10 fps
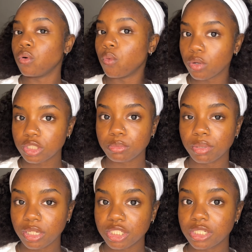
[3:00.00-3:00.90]
orange
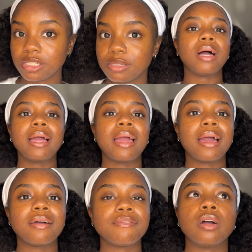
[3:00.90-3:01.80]
blushes. I
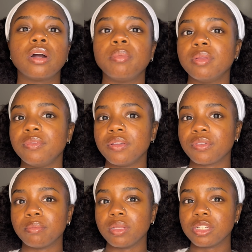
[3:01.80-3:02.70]
have a couple of
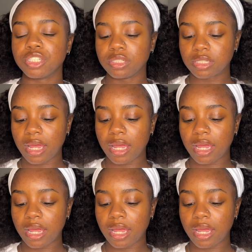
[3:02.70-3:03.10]
different blushes.